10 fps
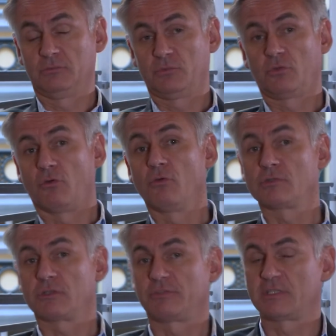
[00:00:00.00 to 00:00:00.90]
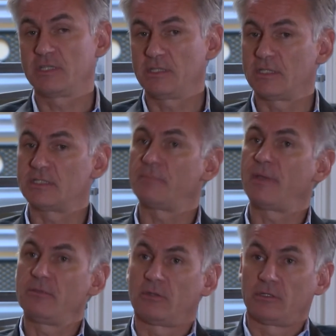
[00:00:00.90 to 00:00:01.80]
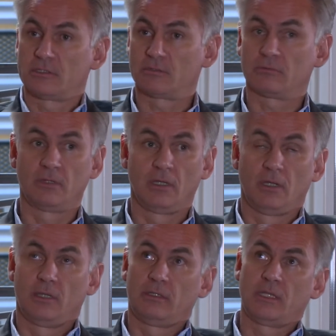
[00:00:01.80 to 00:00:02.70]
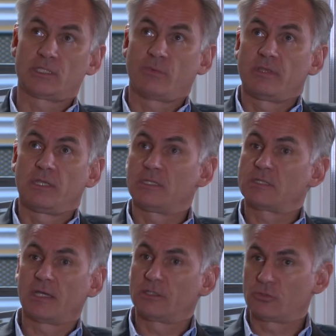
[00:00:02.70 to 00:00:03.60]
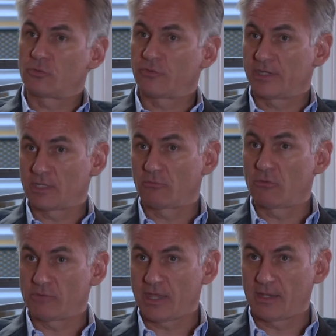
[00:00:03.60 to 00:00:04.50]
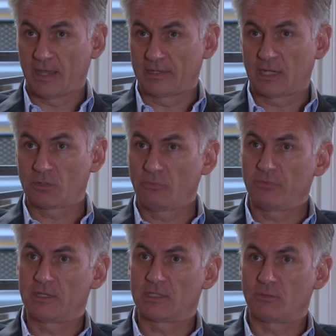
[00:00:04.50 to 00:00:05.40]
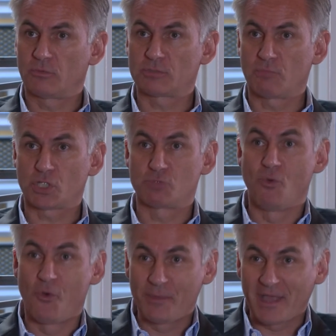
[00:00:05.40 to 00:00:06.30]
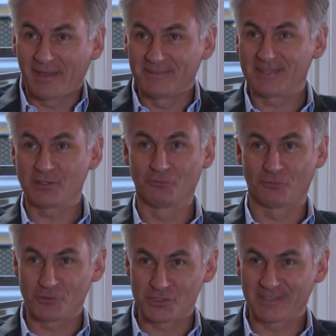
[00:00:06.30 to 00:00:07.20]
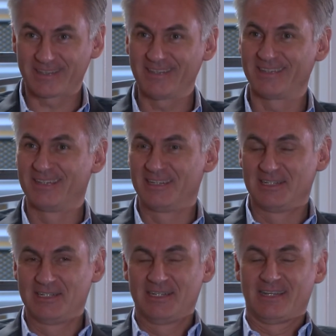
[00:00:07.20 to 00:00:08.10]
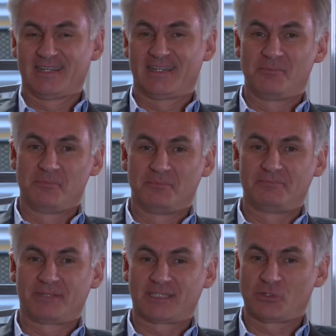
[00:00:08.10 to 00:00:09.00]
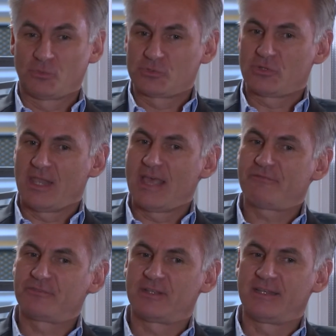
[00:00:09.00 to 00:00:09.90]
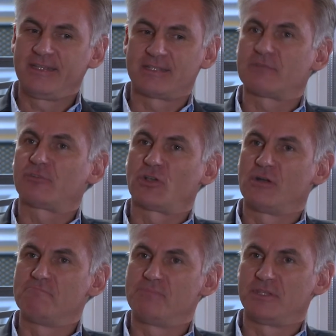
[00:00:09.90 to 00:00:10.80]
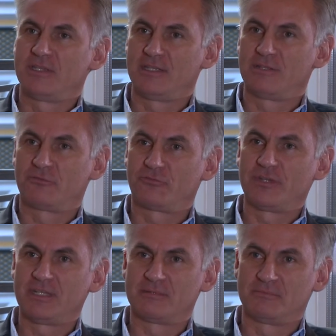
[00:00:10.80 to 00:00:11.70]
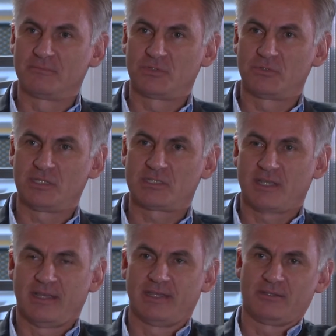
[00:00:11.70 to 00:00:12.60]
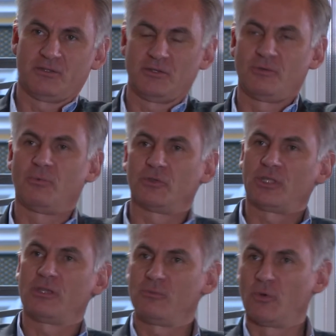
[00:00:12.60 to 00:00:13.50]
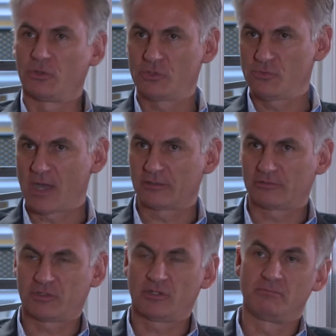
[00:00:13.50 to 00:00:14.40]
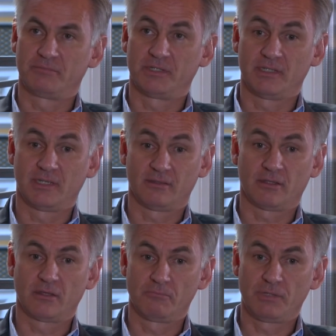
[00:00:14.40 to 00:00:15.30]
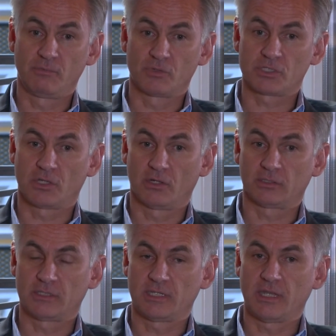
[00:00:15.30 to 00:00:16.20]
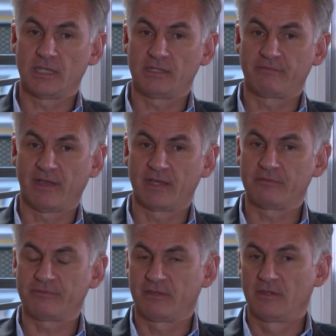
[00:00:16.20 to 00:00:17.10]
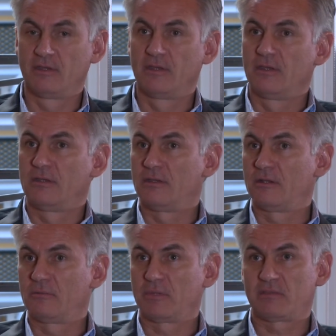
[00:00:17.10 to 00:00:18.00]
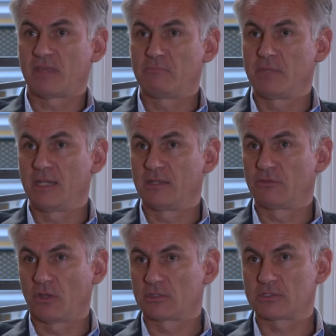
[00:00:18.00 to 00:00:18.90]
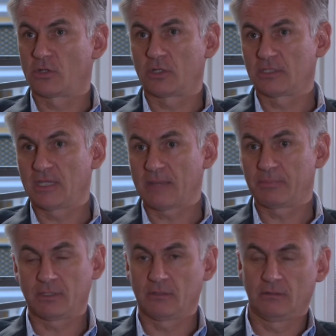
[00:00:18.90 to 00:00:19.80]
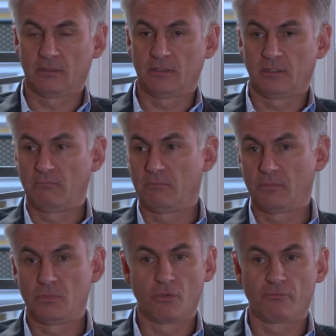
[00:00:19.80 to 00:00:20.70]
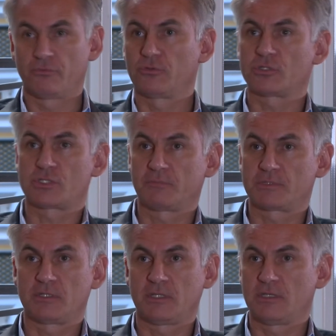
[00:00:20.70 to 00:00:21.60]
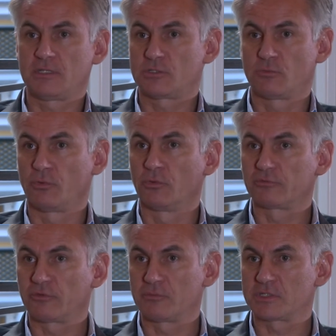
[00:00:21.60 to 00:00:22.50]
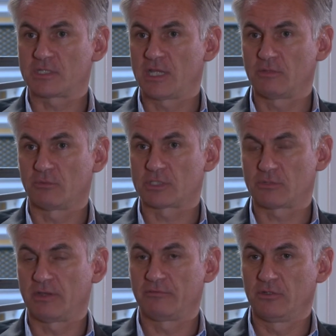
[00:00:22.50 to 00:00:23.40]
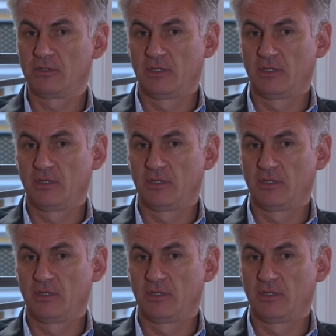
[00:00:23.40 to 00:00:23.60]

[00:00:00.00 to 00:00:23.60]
the growth of the cities depend on it. So that's when they decided to create their own airline. I don't think there was much more behind it, unfortunately. But that also left the leaders of the company the freedom to decide, you know, what they want to do out of the company. And the company was started in 85, you know, with $10 million starting capital, no further subsidies, support from the state whatsoever,